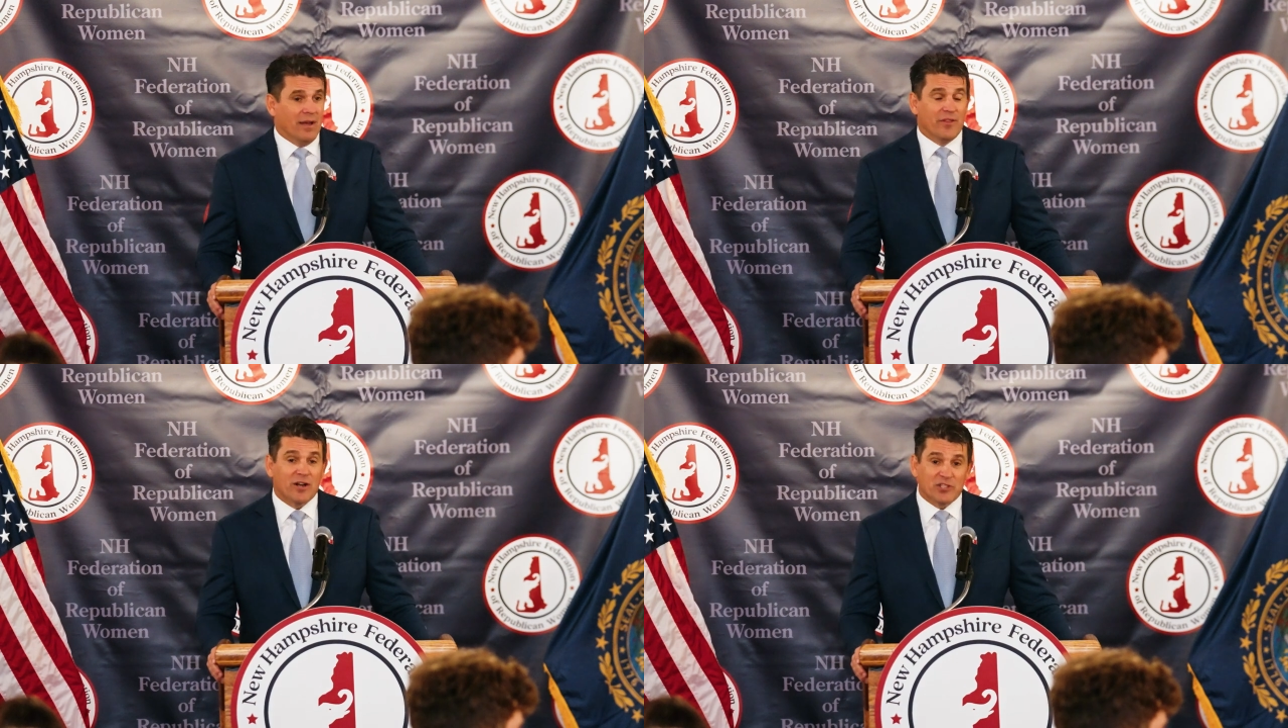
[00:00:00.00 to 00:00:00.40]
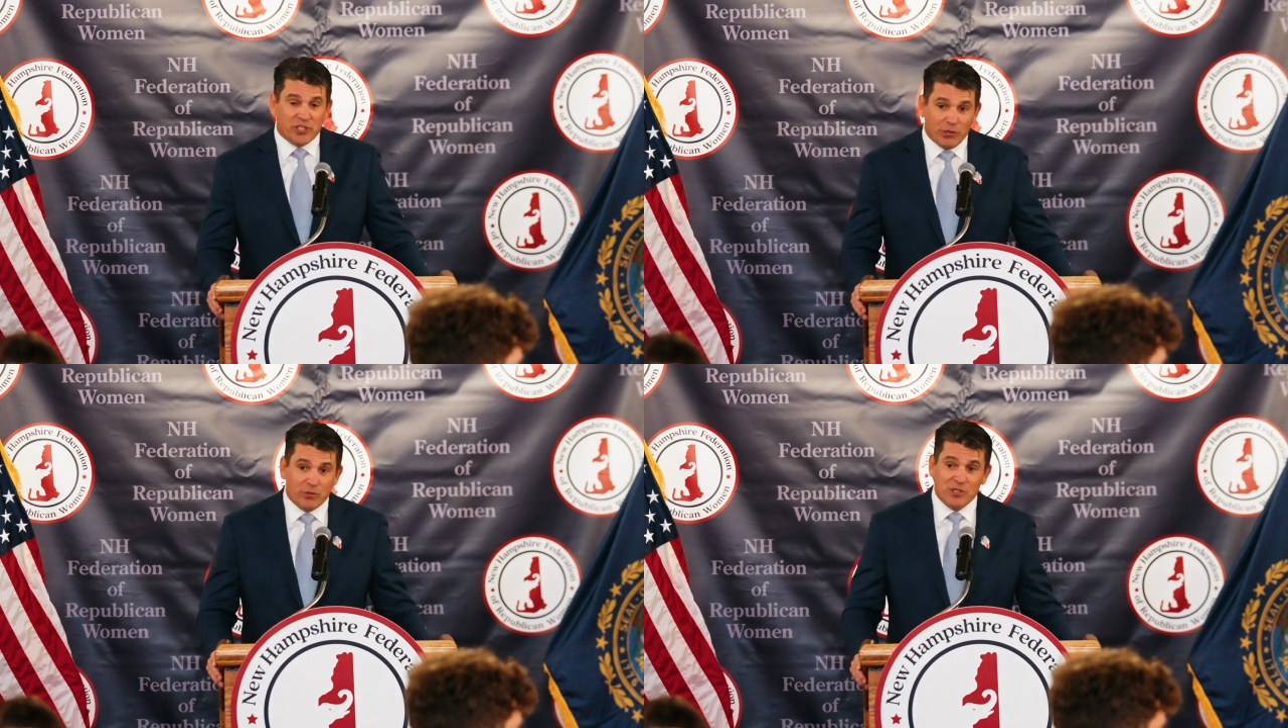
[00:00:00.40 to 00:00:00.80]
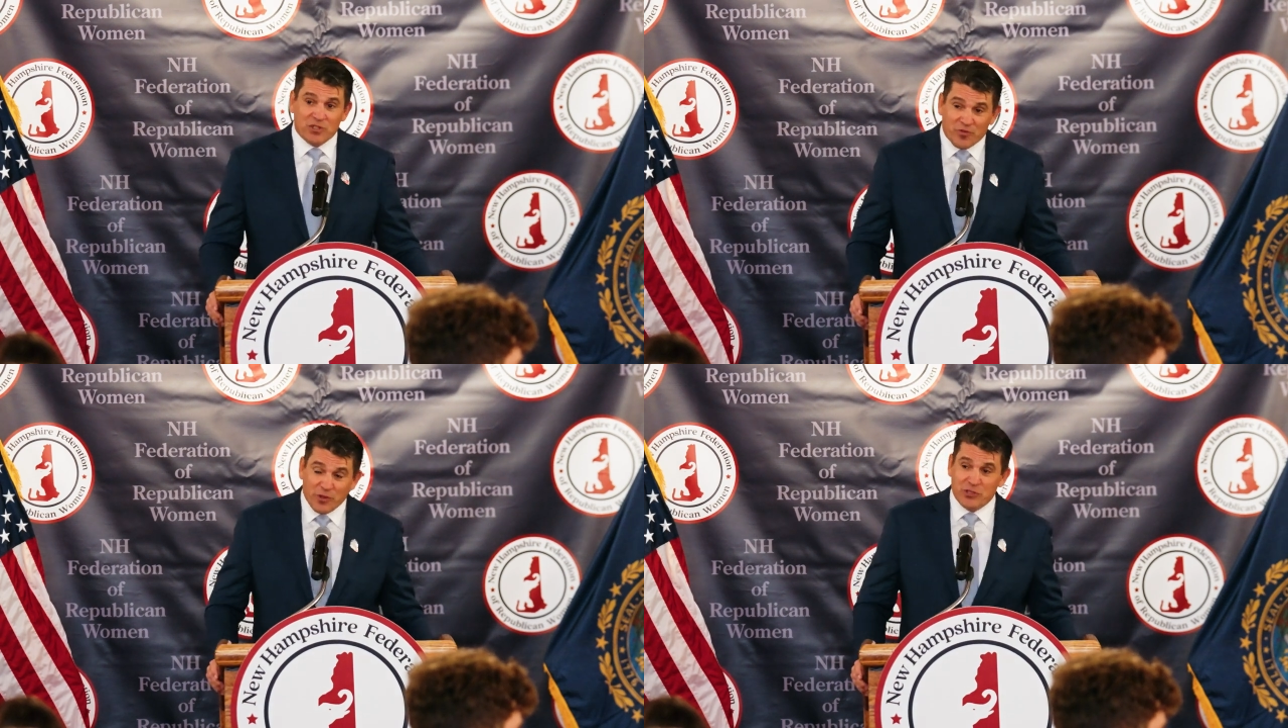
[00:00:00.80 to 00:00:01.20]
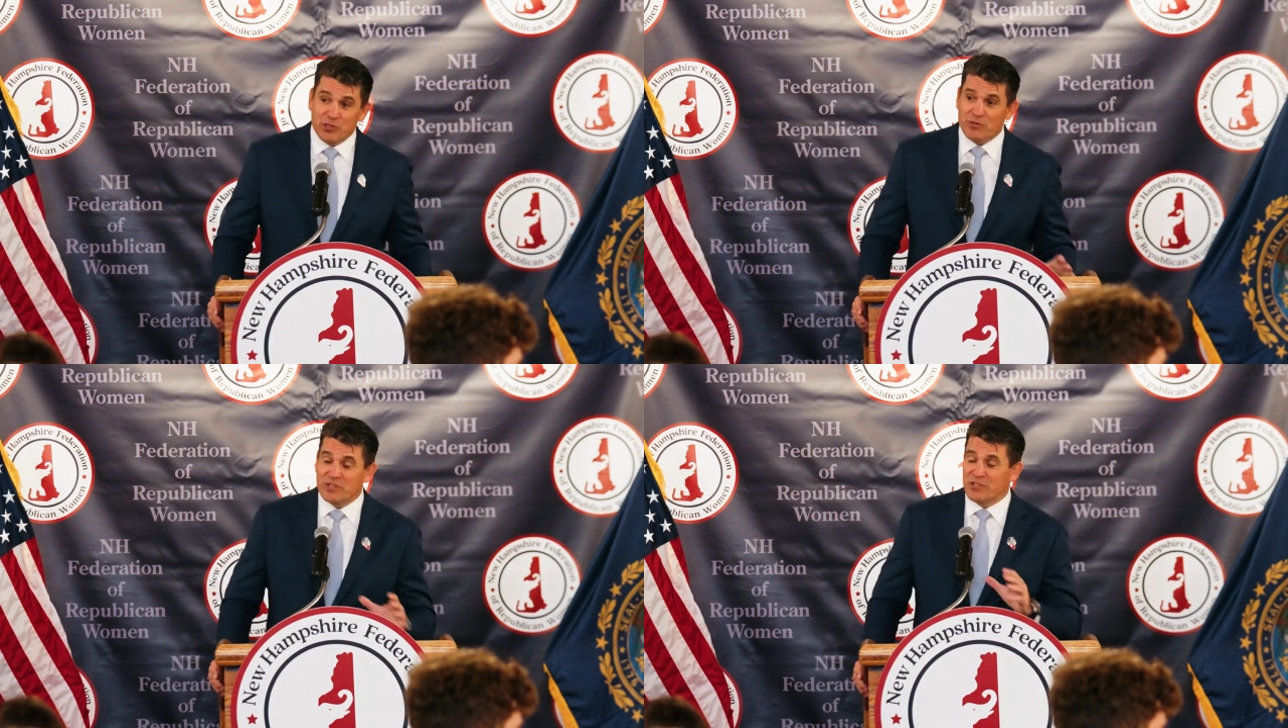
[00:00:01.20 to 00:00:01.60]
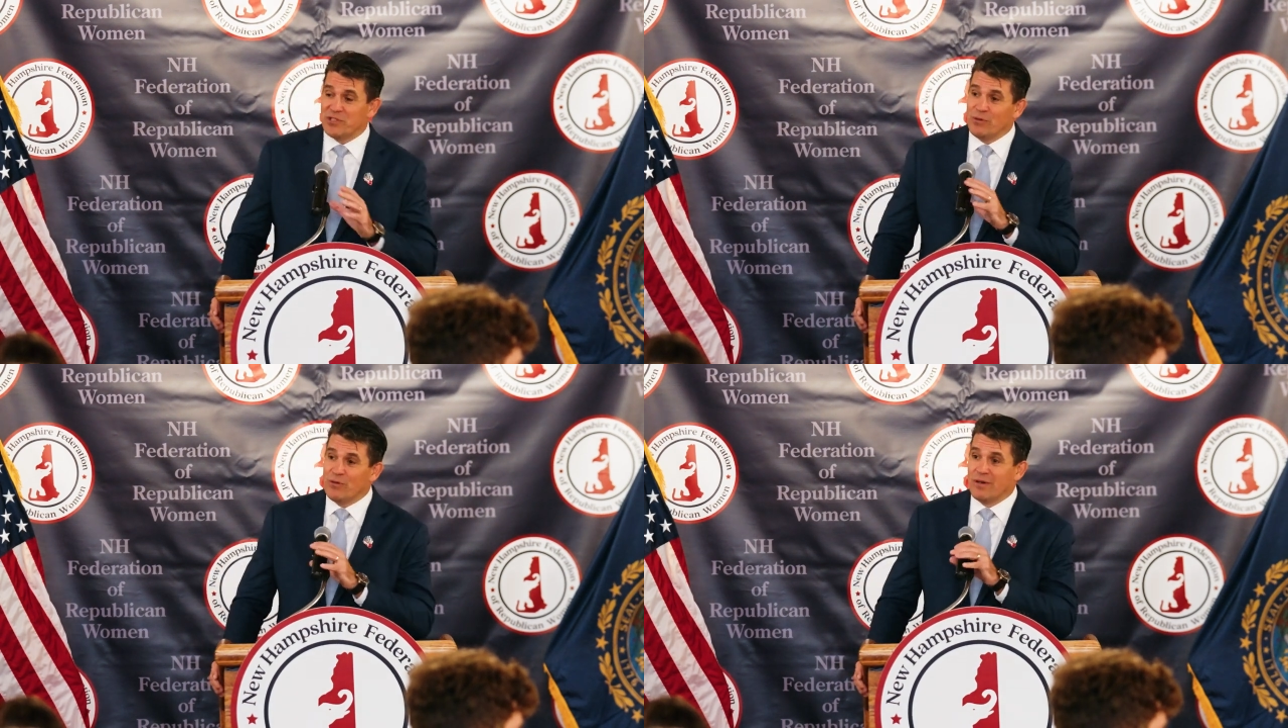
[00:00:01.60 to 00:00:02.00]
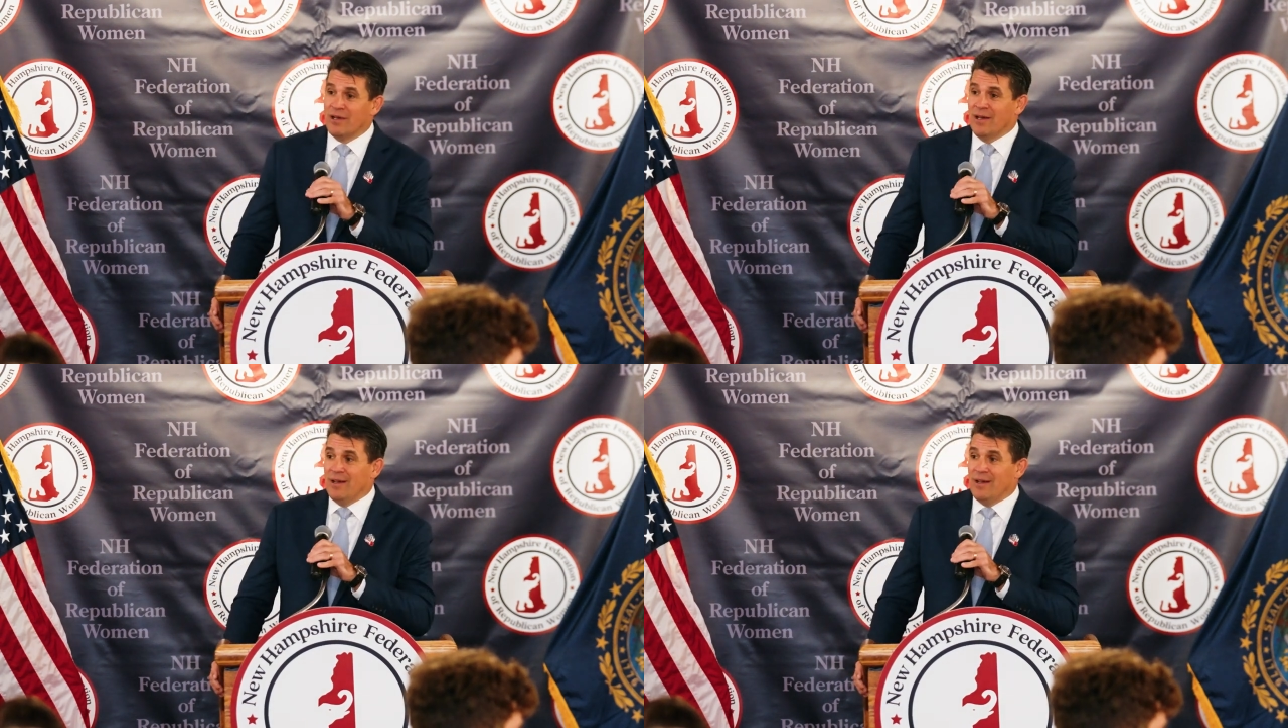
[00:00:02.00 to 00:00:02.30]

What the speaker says: that our children's future is secure.